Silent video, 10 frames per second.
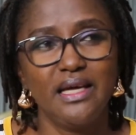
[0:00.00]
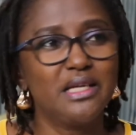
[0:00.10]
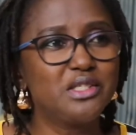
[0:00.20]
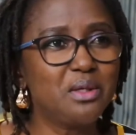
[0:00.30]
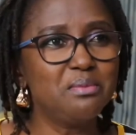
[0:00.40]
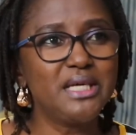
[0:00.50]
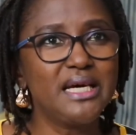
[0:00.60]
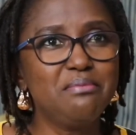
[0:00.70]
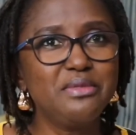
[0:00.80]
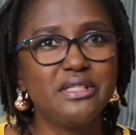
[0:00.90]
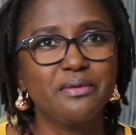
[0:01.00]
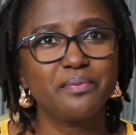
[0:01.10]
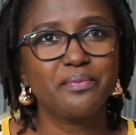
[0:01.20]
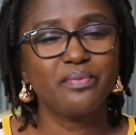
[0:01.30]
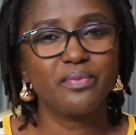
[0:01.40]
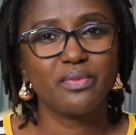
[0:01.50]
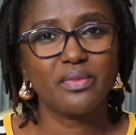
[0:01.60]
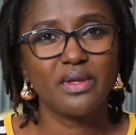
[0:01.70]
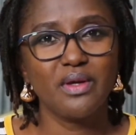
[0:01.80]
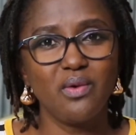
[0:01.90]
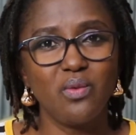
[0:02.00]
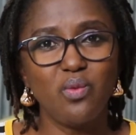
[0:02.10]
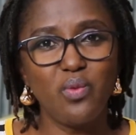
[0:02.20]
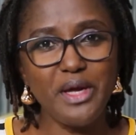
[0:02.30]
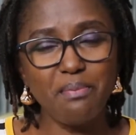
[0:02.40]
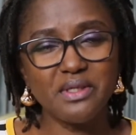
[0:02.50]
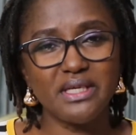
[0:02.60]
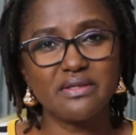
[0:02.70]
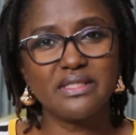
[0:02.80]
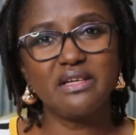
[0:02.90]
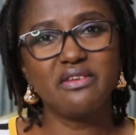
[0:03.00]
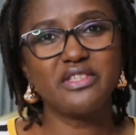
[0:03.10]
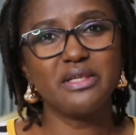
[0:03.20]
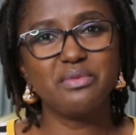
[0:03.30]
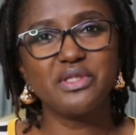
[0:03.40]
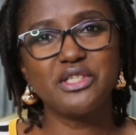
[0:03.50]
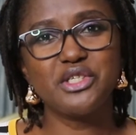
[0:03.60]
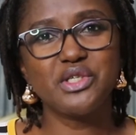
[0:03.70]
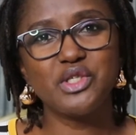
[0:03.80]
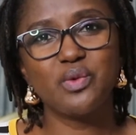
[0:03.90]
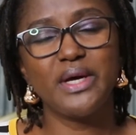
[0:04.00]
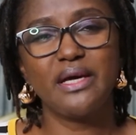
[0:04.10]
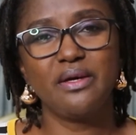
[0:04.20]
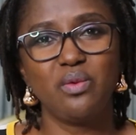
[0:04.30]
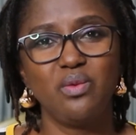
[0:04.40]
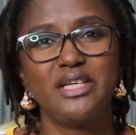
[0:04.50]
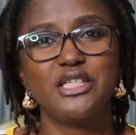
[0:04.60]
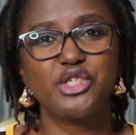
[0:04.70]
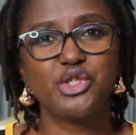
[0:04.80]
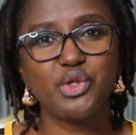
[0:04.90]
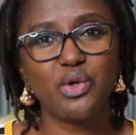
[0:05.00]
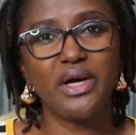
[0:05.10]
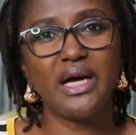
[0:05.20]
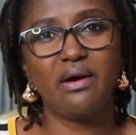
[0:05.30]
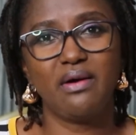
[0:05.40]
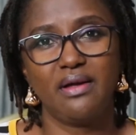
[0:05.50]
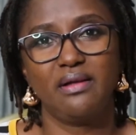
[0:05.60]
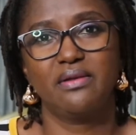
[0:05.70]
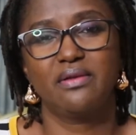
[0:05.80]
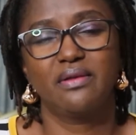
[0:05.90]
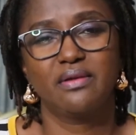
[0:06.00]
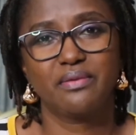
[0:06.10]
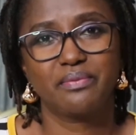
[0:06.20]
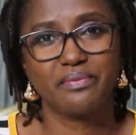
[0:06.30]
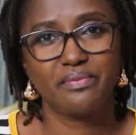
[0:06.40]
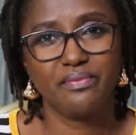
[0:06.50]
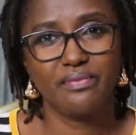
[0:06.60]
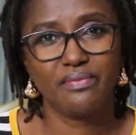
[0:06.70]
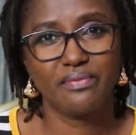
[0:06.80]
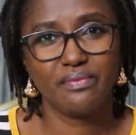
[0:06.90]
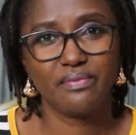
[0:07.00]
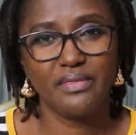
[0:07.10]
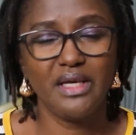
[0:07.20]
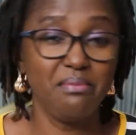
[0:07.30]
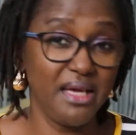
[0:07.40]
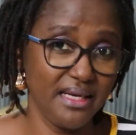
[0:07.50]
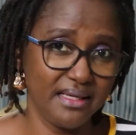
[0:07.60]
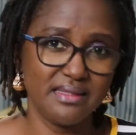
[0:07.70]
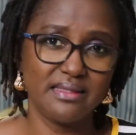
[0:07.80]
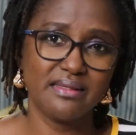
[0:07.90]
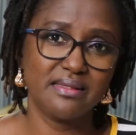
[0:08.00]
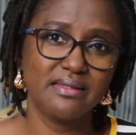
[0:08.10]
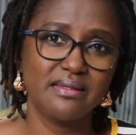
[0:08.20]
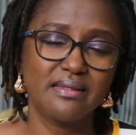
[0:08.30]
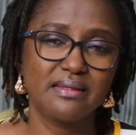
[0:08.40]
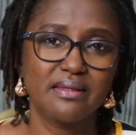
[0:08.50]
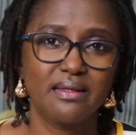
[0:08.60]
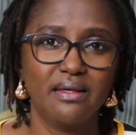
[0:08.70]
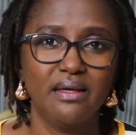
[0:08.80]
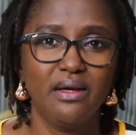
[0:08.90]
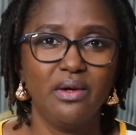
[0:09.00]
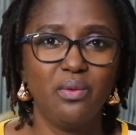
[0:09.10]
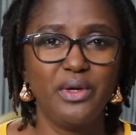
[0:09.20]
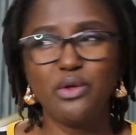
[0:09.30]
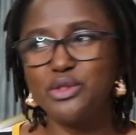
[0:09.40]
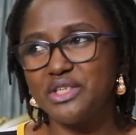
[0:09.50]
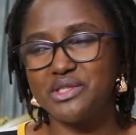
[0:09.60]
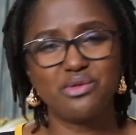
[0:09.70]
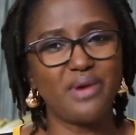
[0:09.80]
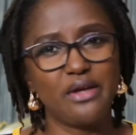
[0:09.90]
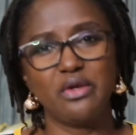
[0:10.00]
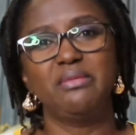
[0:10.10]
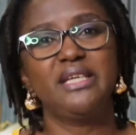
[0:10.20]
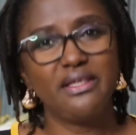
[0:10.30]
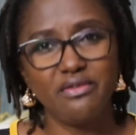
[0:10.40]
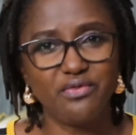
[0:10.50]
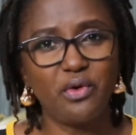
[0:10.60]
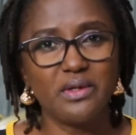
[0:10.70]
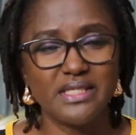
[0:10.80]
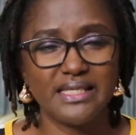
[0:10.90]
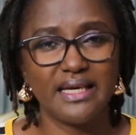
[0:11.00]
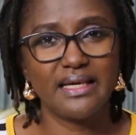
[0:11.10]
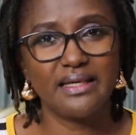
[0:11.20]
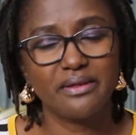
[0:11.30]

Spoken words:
And sometimes we put ourselves in positions where we destroy our health. In many instances, we don't just randomly fall sick.